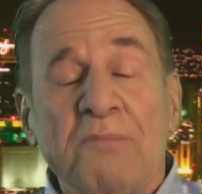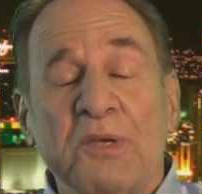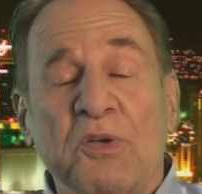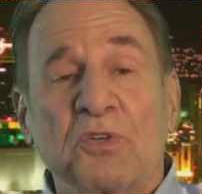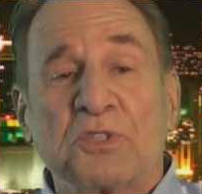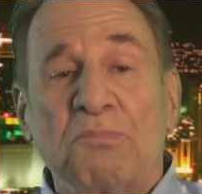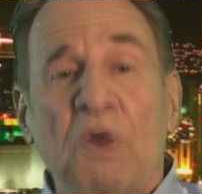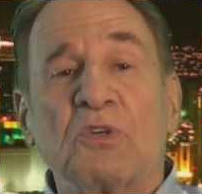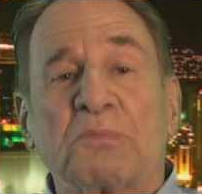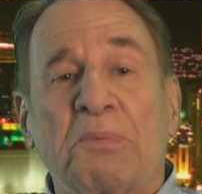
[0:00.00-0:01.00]
because
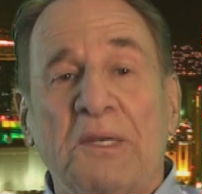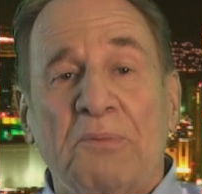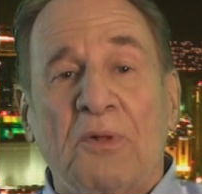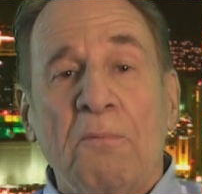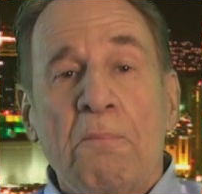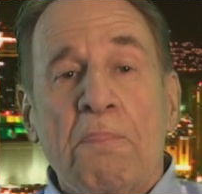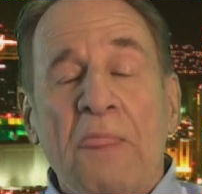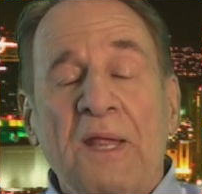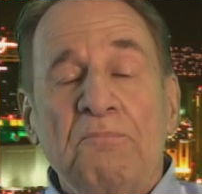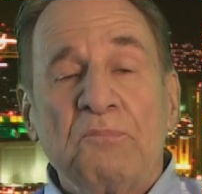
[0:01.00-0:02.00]
most people
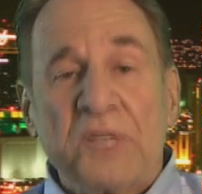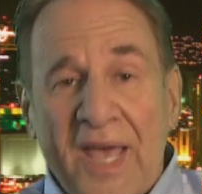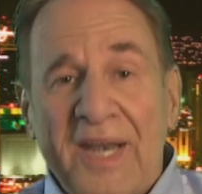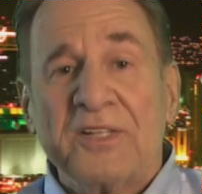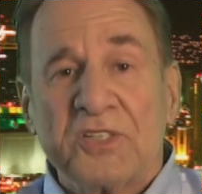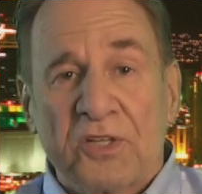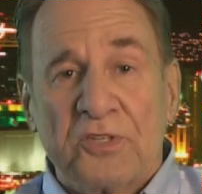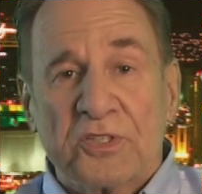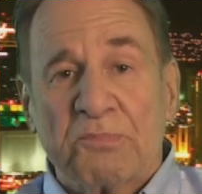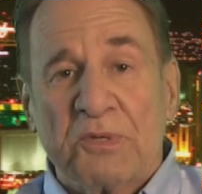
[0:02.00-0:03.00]
get into
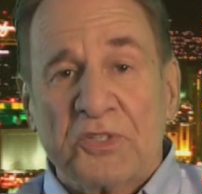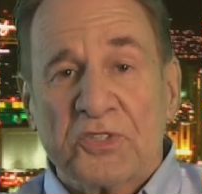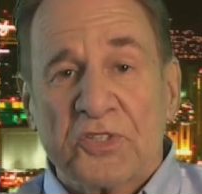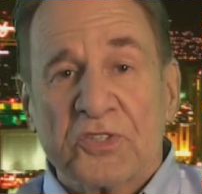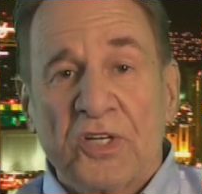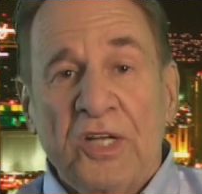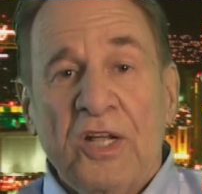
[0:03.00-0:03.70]
this business